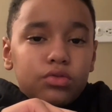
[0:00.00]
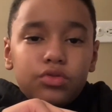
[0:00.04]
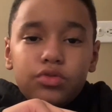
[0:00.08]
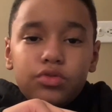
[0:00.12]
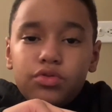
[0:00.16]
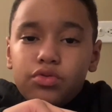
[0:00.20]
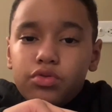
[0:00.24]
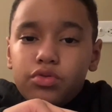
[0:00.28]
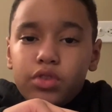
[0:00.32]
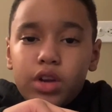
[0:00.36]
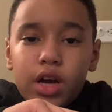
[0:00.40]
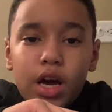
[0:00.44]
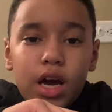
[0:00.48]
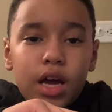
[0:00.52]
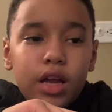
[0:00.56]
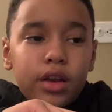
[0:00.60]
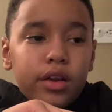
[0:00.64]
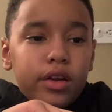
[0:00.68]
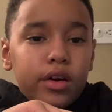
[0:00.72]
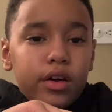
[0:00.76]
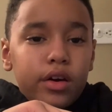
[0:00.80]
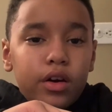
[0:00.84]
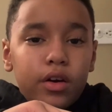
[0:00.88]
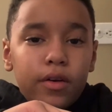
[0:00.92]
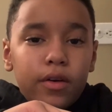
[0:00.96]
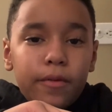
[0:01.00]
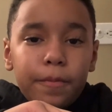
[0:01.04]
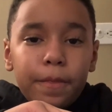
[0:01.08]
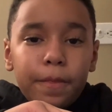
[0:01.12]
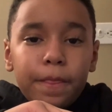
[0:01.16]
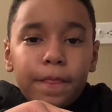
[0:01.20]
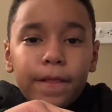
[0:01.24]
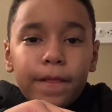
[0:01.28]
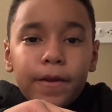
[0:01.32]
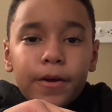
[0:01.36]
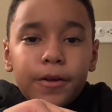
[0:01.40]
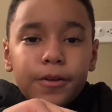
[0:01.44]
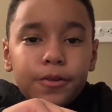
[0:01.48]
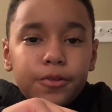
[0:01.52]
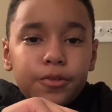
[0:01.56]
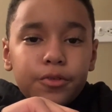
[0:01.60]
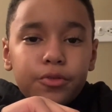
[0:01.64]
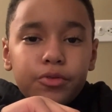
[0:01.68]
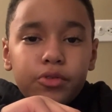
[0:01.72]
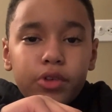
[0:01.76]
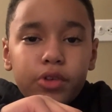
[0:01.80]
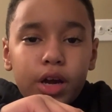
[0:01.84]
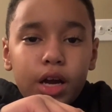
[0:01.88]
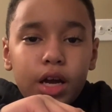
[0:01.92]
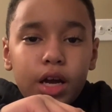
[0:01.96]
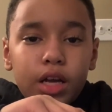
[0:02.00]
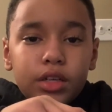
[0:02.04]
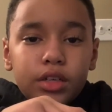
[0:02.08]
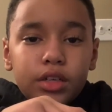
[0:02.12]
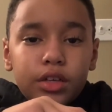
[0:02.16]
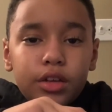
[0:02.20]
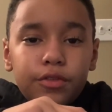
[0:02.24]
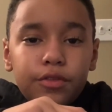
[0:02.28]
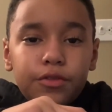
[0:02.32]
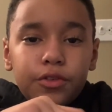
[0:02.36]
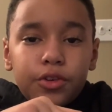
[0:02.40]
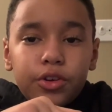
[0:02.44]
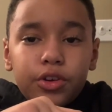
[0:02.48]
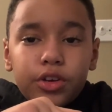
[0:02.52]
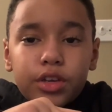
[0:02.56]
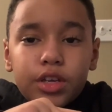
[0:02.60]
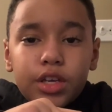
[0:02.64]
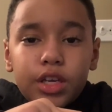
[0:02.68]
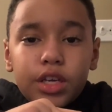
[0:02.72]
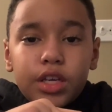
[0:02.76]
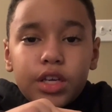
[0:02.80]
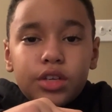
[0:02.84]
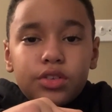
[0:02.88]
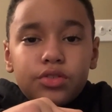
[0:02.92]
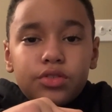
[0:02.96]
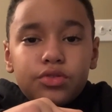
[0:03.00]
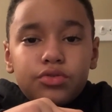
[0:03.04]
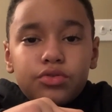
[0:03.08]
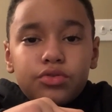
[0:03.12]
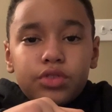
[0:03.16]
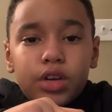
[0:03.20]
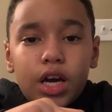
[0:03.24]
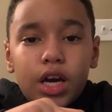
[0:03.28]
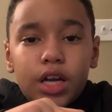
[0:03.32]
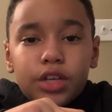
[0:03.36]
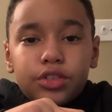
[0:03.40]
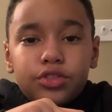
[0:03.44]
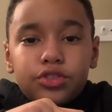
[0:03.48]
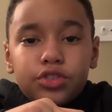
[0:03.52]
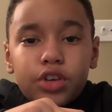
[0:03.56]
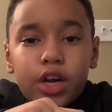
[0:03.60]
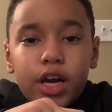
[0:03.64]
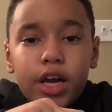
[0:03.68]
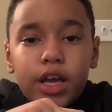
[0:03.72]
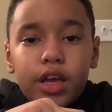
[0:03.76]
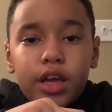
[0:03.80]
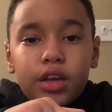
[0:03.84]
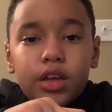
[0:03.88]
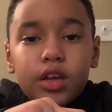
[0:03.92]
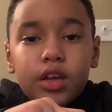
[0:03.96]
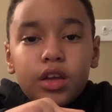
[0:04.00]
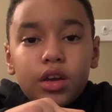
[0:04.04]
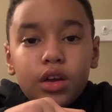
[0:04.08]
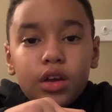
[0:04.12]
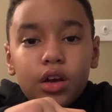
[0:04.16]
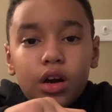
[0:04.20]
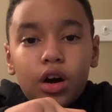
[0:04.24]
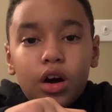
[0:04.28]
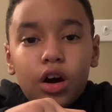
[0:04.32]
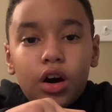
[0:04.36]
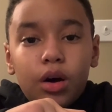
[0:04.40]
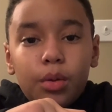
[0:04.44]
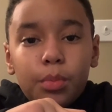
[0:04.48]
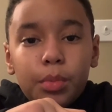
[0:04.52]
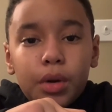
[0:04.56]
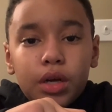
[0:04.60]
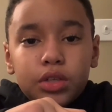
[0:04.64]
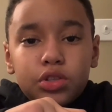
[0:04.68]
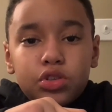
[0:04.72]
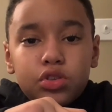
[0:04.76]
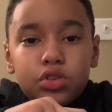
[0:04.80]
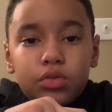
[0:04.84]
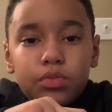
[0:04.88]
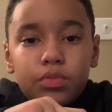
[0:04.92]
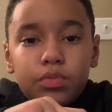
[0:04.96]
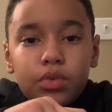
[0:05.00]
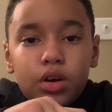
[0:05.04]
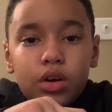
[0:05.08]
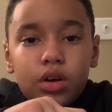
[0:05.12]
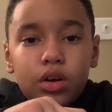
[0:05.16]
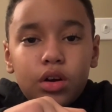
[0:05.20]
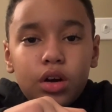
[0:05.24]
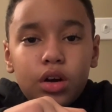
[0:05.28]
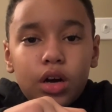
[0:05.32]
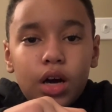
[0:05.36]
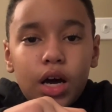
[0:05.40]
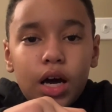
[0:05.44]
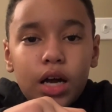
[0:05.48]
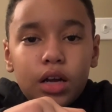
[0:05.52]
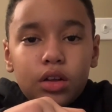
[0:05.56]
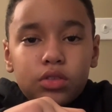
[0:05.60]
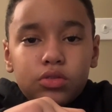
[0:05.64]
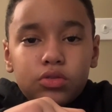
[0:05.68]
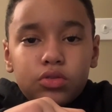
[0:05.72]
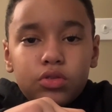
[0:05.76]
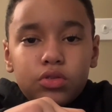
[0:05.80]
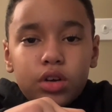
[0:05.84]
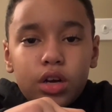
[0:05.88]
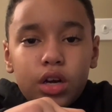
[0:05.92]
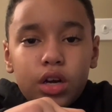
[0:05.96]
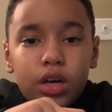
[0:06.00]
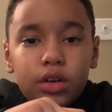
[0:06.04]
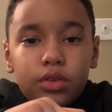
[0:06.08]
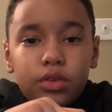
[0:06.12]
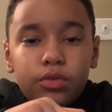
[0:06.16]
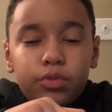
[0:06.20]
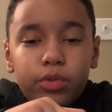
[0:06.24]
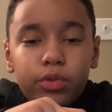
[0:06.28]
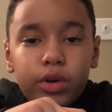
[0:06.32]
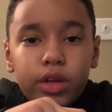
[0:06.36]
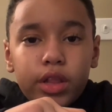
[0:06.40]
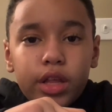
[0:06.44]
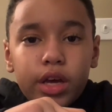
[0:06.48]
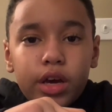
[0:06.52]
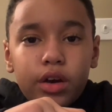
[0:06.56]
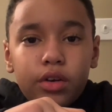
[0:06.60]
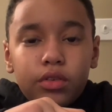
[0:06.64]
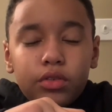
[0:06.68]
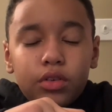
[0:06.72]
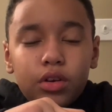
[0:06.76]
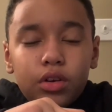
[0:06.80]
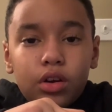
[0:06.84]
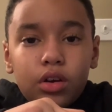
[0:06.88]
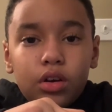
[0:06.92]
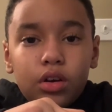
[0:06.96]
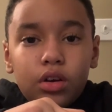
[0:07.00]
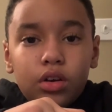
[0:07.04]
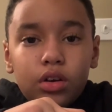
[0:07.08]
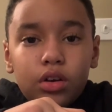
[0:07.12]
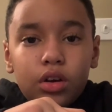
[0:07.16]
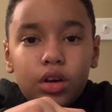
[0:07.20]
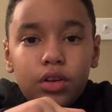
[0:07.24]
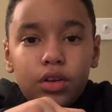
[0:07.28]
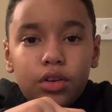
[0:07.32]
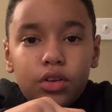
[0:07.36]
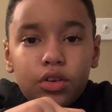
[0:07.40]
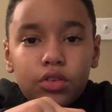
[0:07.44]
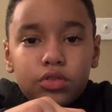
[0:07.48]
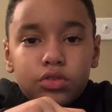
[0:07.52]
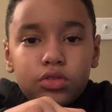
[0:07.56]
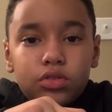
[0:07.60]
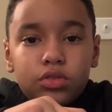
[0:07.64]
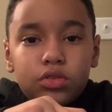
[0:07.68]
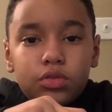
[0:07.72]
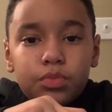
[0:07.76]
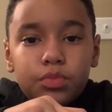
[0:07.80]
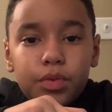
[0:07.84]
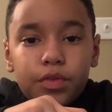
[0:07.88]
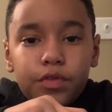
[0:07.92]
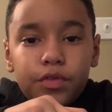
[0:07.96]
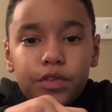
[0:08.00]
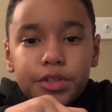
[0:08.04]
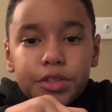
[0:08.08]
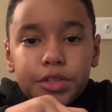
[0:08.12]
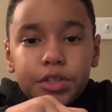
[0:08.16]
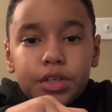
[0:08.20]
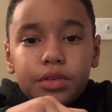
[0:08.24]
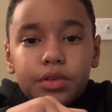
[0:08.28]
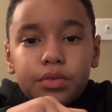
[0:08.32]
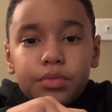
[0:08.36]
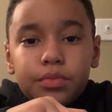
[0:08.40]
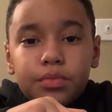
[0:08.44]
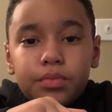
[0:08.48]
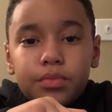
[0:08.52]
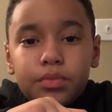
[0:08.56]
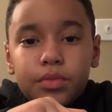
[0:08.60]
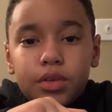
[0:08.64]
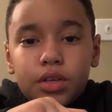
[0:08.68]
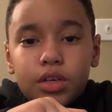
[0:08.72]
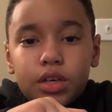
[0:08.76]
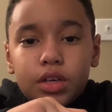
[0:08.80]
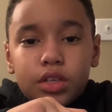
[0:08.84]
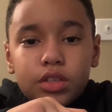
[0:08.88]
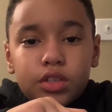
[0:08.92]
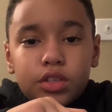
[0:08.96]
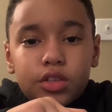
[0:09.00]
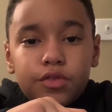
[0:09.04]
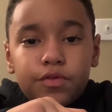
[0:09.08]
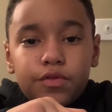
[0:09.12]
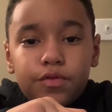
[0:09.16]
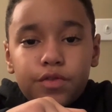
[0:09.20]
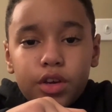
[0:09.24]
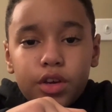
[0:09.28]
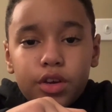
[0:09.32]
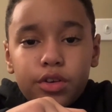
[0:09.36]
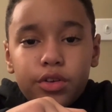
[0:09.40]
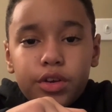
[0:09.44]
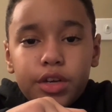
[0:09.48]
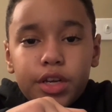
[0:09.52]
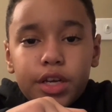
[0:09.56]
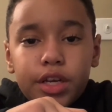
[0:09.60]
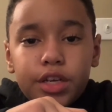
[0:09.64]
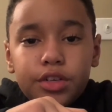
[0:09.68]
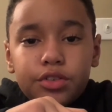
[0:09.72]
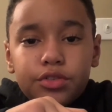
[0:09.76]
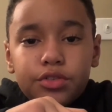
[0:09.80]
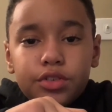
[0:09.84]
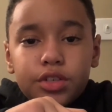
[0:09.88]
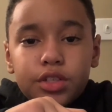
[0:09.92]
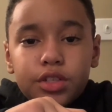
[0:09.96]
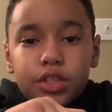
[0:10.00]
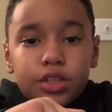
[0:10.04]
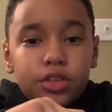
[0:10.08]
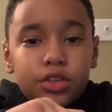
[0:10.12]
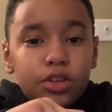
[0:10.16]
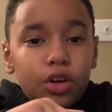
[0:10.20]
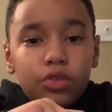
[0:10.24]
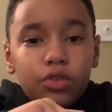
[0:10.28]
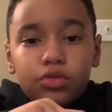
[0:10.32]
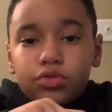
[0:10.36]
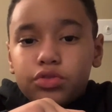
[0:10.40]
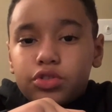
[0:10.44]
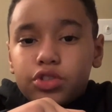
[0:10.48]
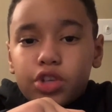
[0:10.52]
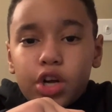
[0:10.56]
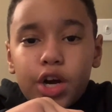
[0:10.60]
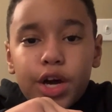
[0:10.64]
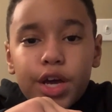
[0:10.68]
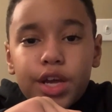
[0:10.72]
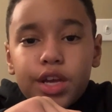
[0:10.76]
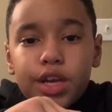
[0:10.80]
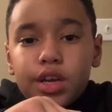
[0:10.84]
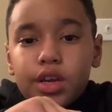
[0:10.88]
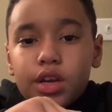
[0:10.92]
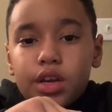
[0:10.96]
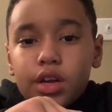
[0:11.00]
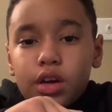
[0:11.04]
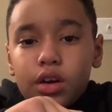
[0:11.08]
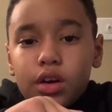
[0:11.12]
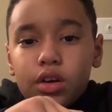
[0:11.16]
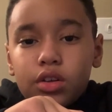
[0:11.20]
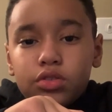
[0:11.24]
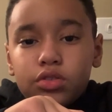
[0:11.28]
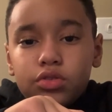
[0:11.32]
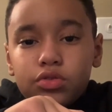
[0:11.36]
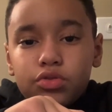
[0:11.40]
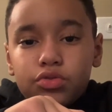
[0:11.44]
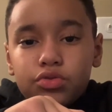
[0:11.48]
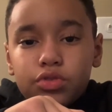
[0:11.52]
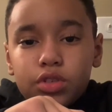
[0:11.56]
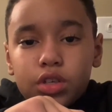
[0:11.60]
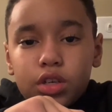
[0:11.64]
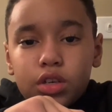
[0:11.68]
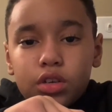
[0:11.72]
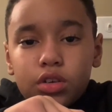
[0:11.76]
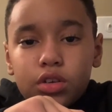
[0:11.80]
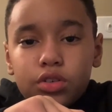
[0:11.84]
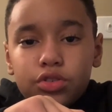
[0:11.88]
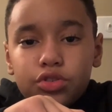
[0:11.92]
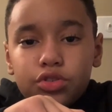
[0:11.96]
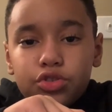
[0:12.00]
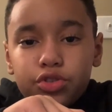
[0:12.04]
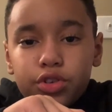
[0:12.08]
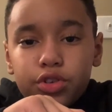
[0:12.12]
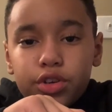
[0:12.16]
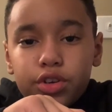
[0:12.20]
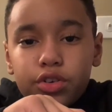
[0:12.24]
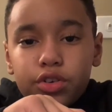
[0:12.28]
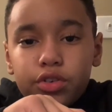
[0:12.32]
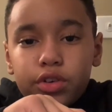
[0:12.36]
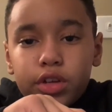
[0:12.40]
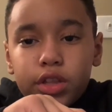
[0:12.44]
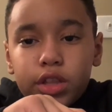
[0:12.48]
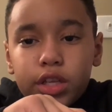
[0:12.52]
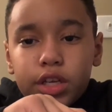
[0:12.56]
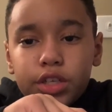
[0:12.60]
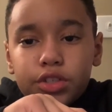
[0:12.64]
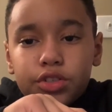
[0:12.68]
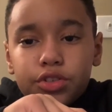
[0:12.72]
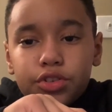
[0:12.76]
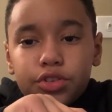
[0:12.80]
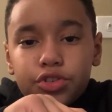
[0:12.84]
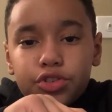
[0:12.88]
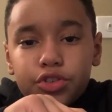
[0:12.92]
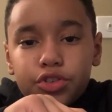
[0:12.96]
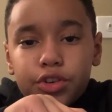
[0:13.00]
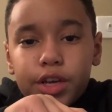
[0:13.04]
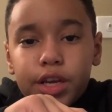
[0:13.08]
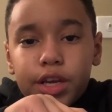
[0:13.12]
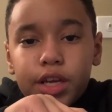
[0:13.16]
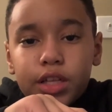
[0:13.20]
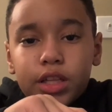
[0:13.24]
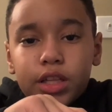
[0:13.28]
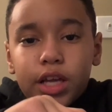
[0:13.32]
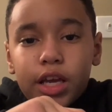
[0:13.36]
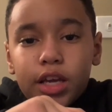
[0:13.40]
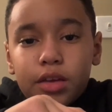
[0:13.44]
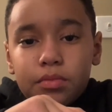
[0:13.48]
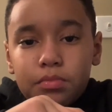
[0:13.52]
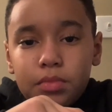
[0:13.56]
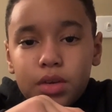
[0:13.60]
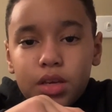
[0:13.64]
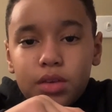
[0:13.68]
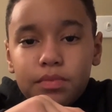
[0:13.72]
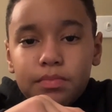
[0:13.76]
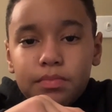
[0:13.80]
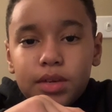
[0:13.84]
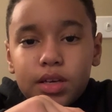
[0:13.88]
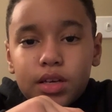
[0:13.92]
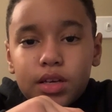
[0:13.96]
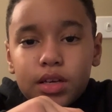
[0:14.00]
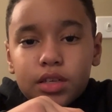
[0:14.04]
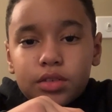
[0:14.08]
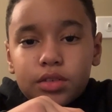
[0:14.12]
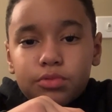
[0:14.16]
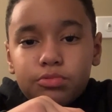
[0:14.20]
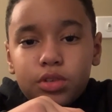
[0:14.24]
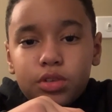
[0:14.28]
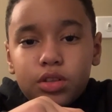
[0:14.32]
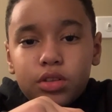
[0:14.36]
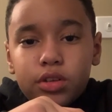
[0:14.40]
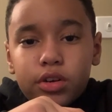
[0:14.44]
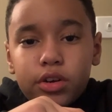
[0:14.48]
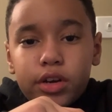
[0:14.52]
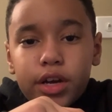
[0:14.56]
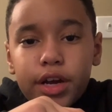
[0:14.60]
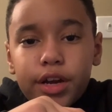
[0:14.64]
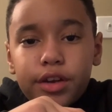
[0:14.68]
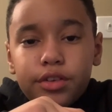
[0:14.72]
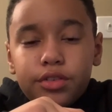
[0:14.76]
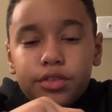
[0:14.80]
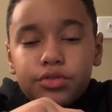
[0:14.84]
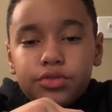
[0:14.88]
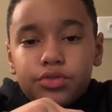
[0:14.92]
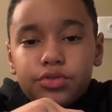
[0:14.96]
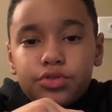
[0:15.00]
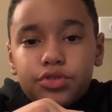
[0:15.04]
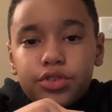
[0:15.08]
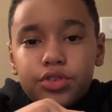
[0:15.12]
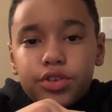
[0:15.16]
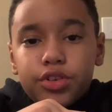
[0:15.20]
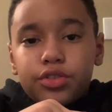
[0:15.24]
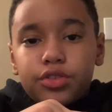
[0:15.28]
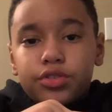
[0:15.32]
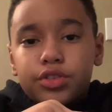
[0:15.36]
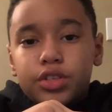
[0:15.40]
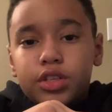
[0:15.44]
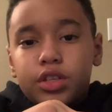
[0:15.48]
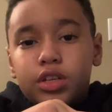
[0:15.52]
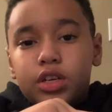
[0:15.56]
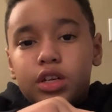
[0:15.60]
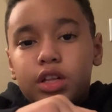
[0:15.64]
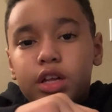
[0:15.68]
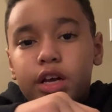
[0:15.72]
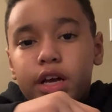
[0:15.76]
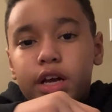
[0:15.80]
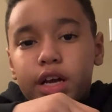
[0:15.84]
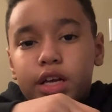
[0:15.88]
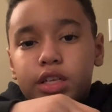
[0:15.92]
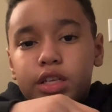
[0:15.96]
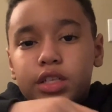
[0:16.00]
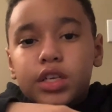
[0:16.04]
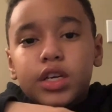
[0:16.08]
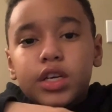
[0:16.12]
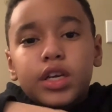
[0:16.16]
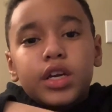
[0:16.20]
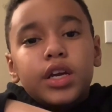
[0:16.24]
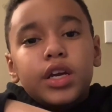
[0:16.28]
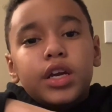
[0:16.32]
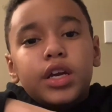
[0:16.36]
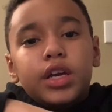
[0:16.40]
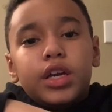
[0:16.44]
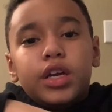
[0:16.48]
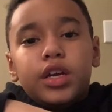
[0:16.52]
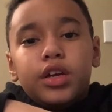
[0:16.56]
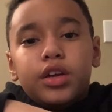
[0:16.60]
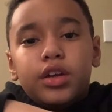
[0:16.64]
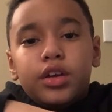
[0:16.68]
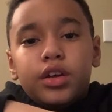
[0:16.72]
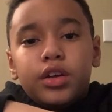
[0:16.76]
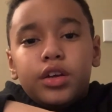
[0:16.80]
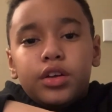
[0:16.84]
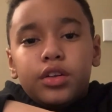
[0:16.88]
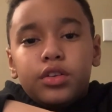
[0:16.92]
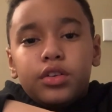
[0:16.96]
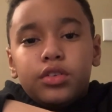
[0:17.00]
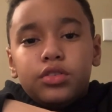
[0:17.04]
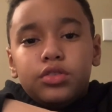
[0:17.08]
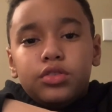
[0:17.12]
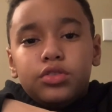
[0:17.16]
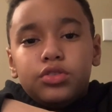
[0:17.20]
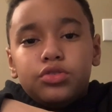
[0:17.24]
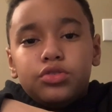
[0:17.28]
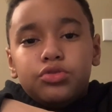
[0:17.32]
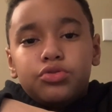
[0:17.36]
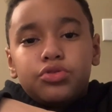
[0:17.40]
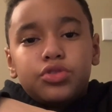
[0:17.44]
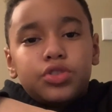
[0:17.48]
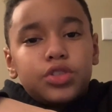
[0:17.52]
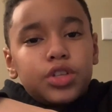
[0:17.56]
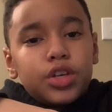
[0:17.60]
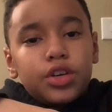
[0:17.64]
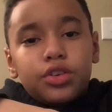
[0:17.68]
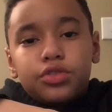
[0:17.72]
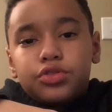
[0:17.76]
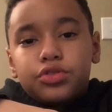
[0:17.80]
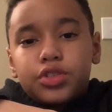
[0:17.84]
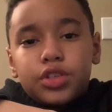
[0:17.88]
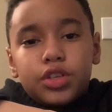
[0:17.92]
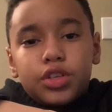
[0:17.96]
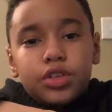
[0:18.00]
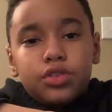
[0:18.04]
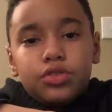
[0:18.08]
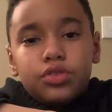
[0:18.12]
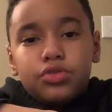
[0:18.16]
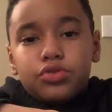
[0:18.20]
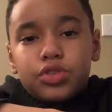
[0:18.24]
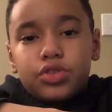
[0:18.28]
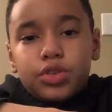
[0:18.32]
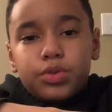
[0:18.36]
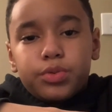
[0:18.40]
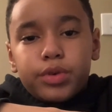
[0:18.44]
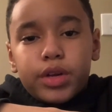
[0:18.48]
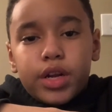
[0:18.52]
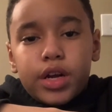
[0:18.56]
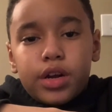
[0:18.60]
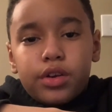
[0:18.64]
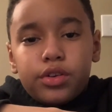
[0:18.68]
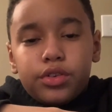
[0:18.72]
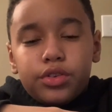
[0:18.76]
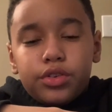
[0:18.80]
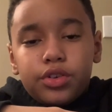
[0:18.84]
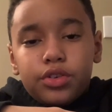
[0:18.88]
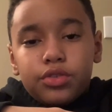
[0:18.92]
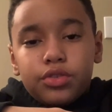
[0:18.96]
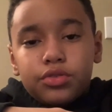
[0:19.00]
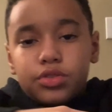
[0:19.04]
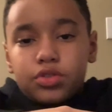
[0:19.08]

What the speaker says: Do not if you're a kid, do not try a hot glue gun without adult supervision, because it's very dangerous. And don't try using a drill unless you're trained like me, because we learned how to use drills in the class, and you still shouldn't use it without adult